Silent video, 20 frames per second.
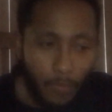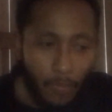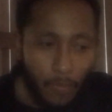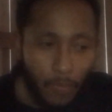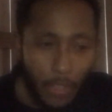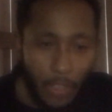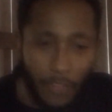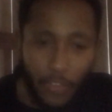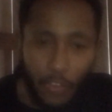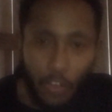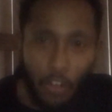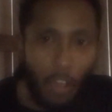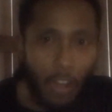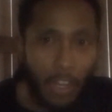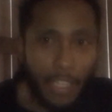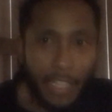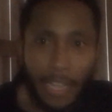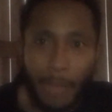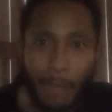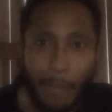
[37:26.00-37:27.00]
If you know
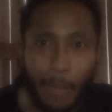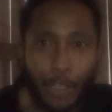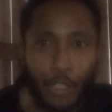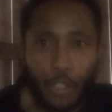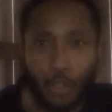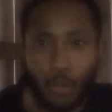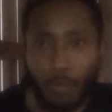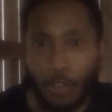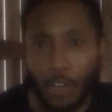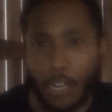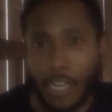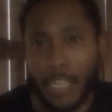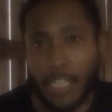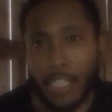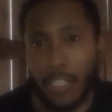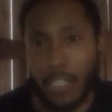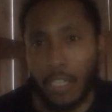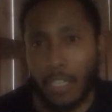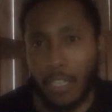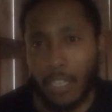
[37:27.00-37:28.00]
anything about Drew
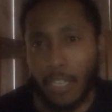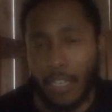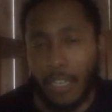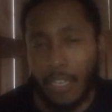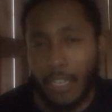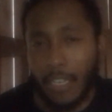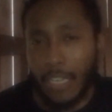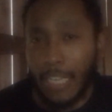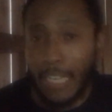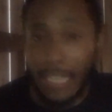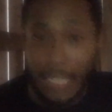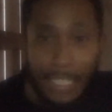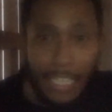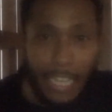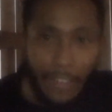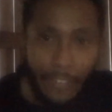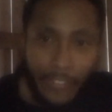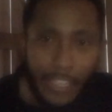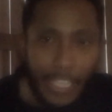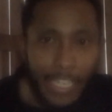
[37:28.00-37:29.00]
Brees, he's
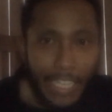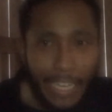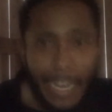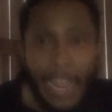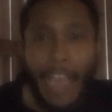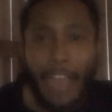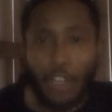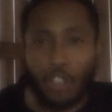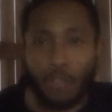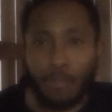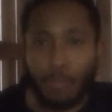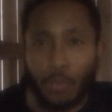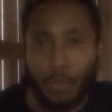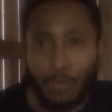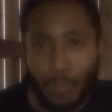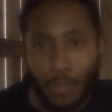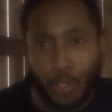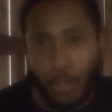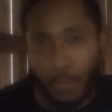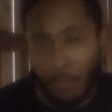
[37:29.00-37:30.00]
definitely get an attribute
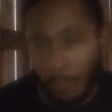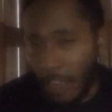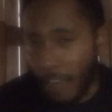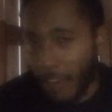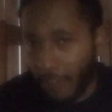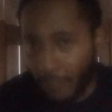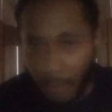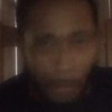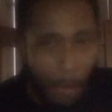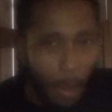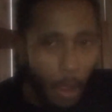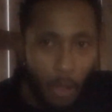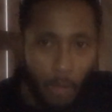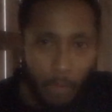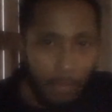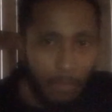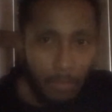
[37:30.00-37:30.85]
boost playing from home.